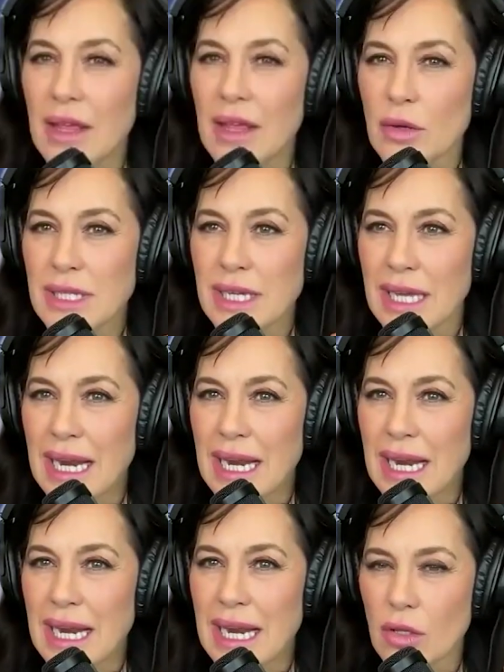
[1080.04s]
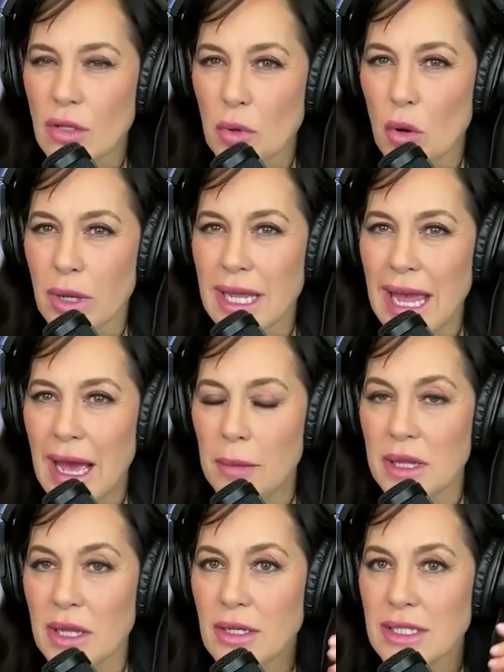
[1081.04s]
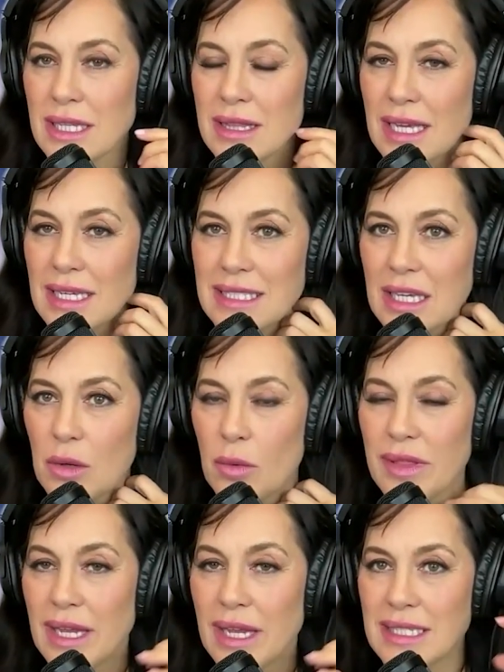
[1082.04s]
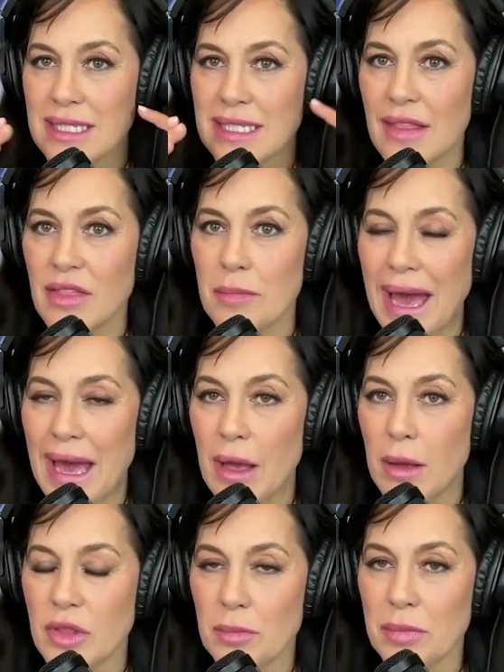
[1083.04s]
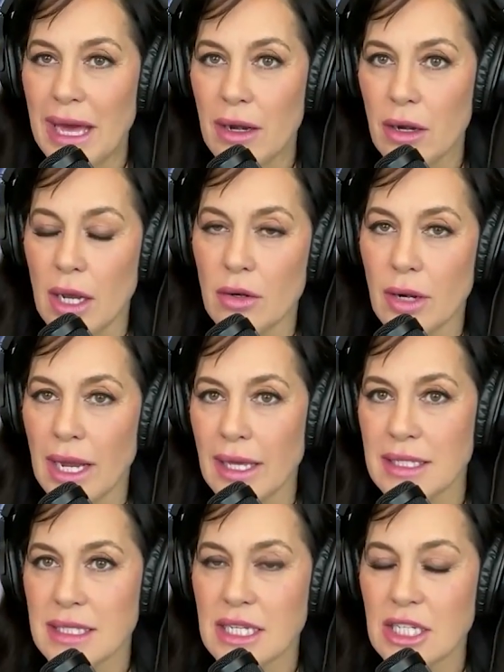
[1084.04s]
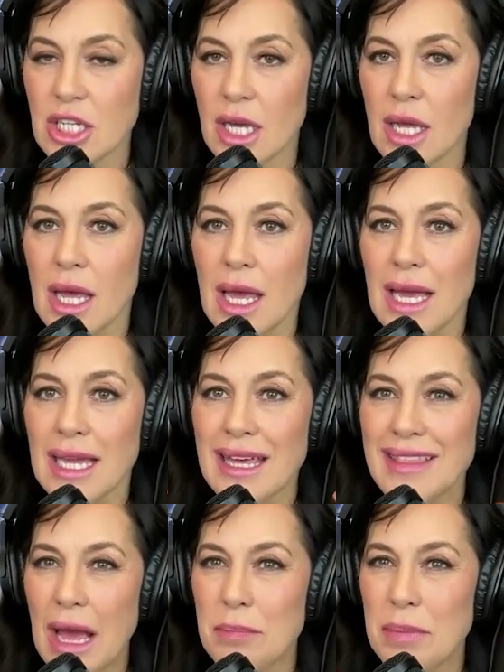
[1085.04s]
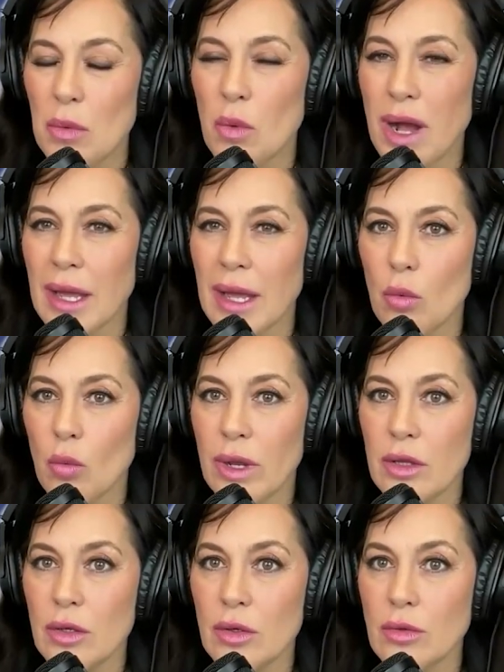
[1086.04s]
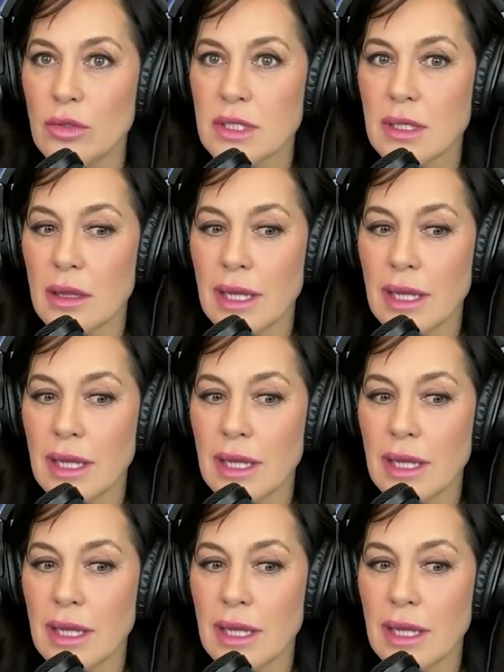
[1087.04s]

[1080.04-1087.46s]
of those, can I ask you, those broken capillaries that they see when they distend the bladder under anesthesia, can that be why we lose,